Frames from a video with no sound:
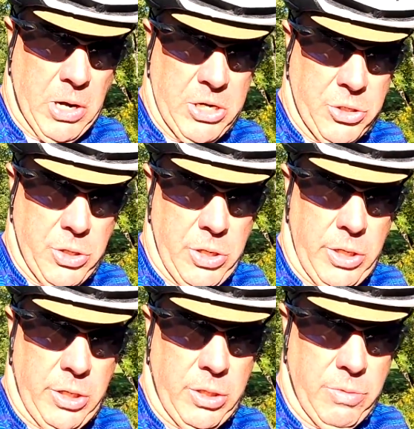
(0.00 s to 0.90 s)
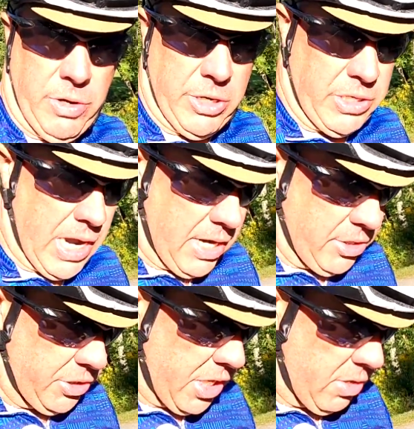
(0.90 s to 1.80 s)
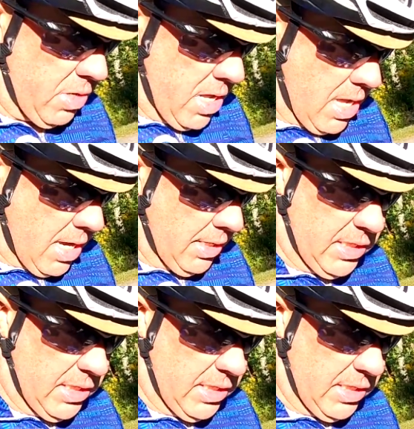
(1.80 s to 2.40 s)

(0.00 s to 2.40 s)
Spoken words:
pressure in the rear tire. So I